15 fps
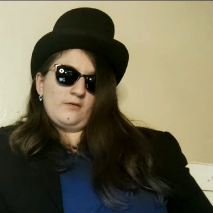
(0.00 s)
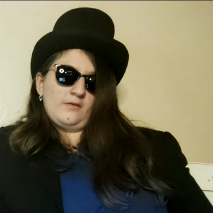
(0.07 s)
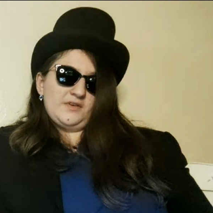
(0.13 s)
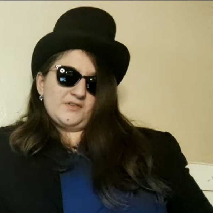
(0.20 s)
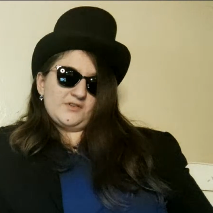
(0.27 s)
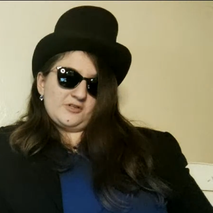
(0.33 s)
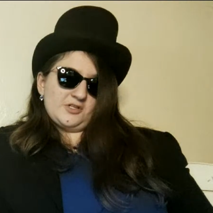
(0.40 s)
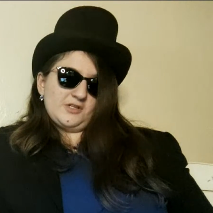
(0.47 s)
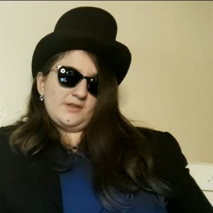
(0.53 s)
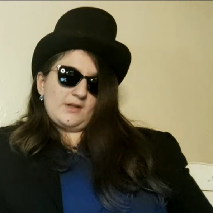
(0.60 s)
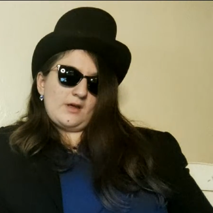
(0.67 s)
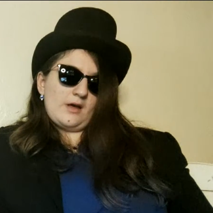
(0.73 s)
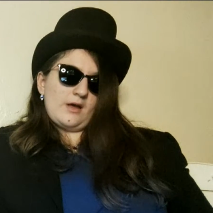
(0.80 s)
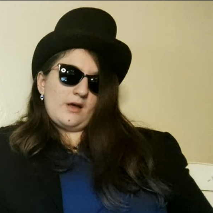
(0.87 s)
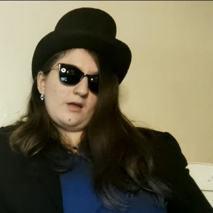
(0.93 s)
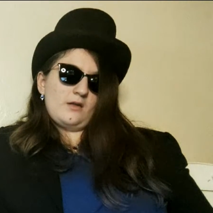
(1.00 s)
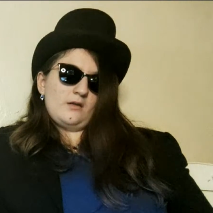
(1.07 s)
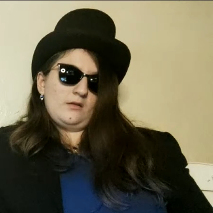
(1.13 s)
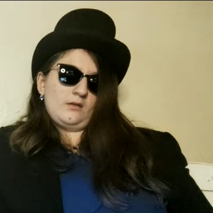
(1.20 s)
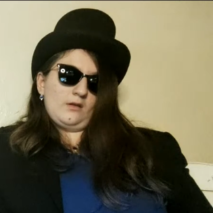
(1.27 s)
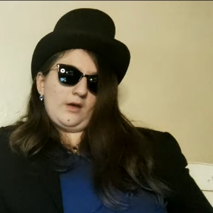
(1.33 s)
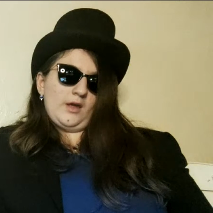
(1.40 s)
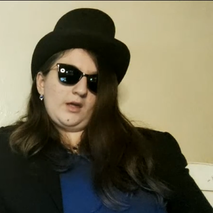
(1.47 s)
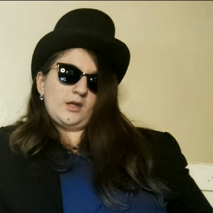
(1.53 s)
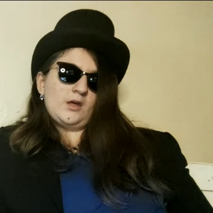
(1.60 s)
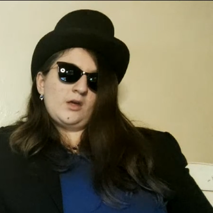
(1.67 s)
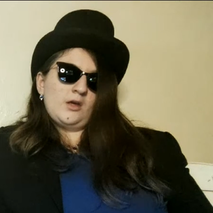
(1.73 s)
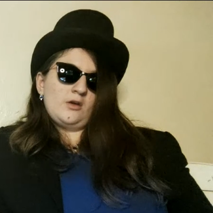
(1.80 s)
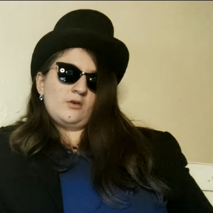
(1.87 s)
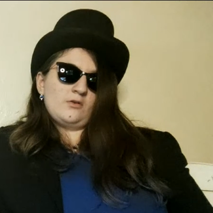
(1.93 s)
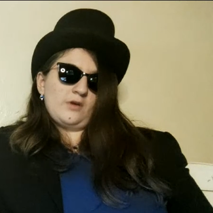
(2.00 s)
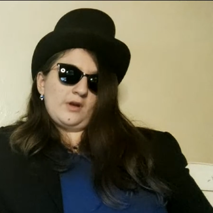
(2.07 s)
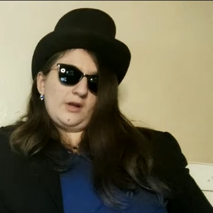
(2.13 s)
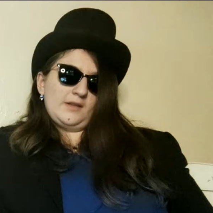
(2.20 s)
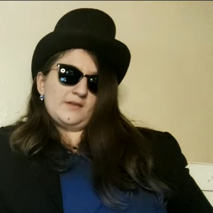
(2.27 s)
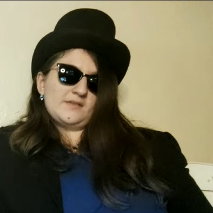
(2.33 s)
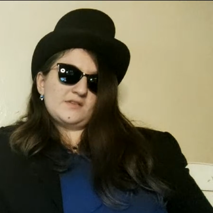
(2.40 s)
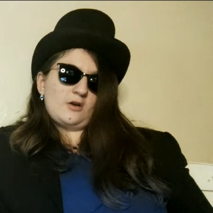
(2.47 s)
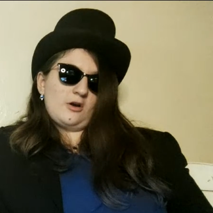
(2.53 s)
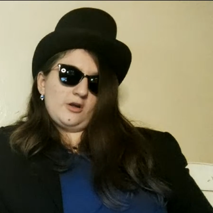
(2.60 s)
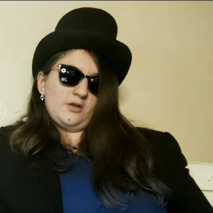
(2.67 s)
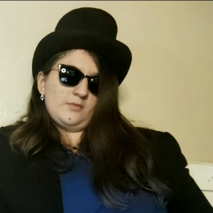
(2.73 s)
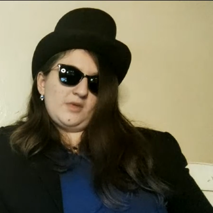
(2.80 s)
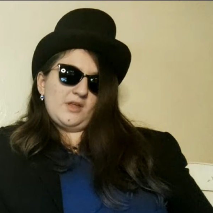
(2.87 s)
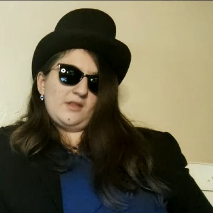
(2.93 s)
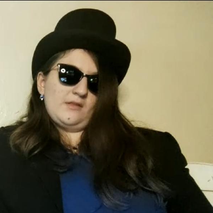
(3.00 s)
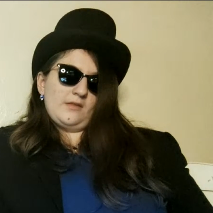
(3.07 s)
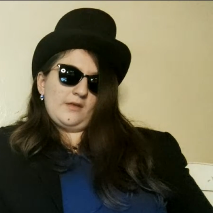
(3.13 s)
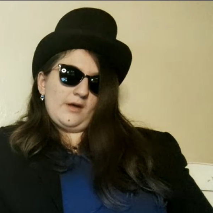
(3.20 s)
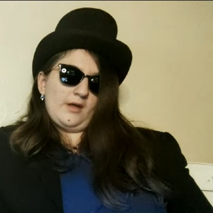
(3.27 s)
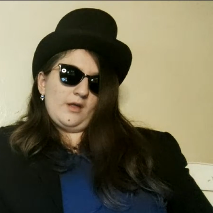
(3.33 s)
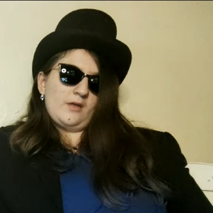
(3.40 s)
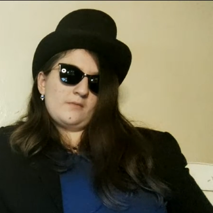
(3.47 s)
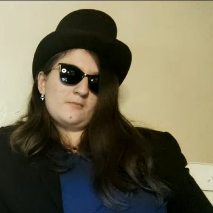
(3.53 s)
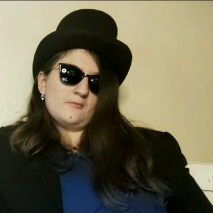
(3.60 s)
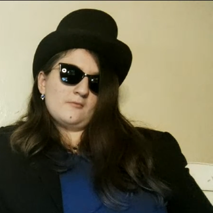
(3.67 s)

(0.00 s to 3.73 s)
researching that and like creating this argument that